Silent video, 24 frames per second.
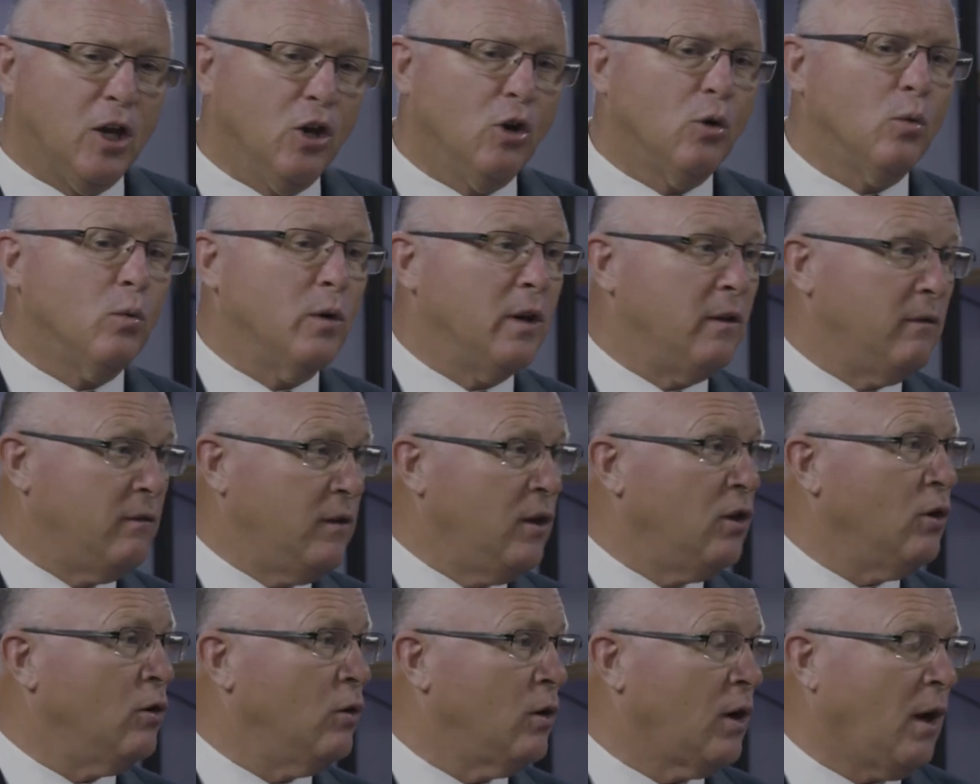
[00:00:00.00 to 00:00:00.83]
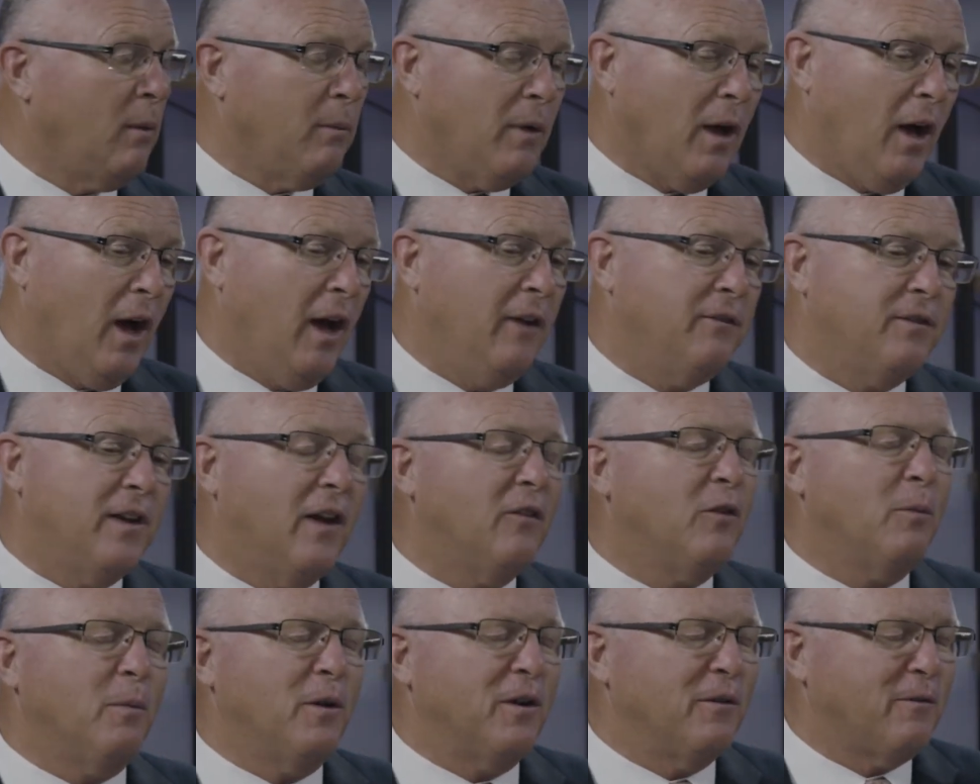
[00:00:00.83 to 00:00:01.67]
review. And I'm not, I've
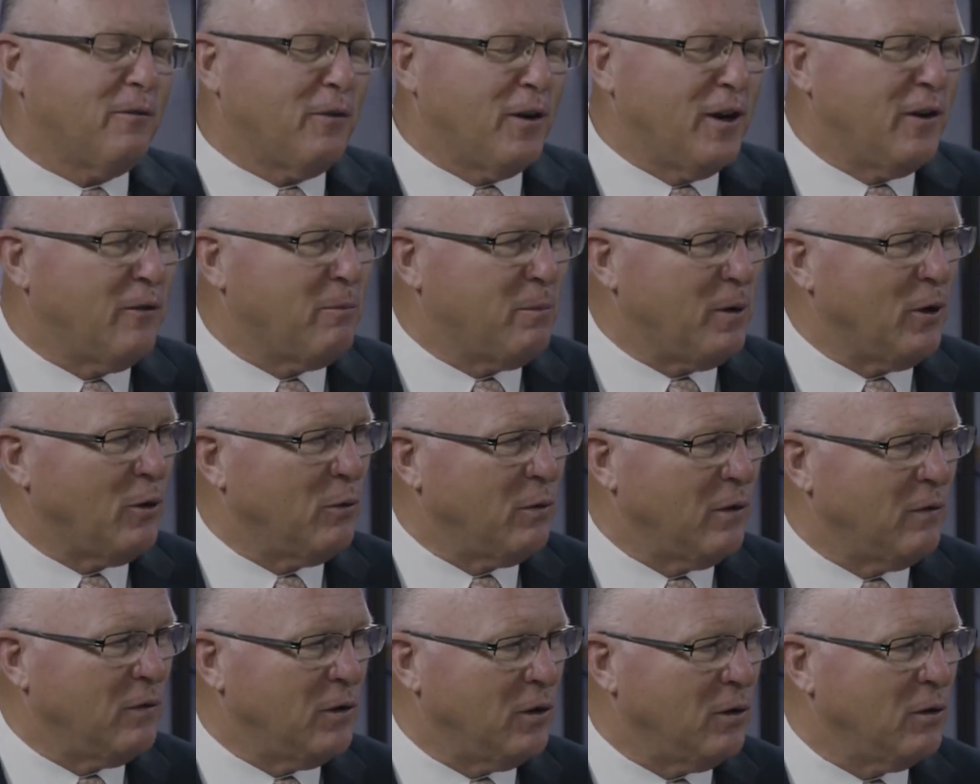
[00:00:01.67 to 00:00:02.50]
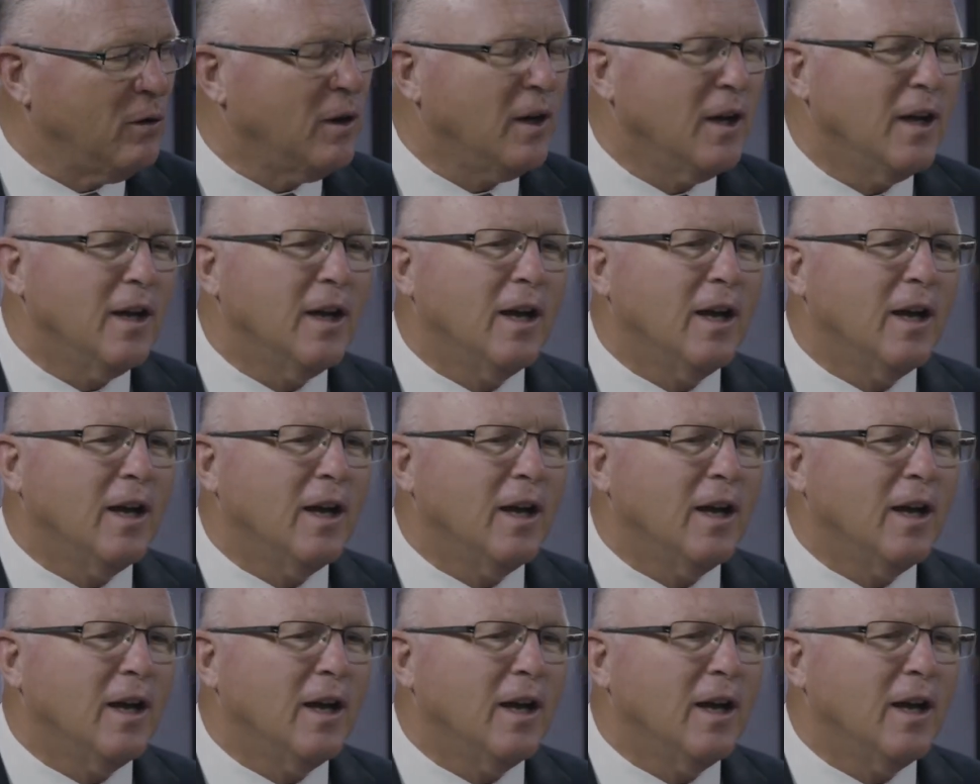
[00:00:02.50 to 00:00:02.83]
never been afraid of peer review.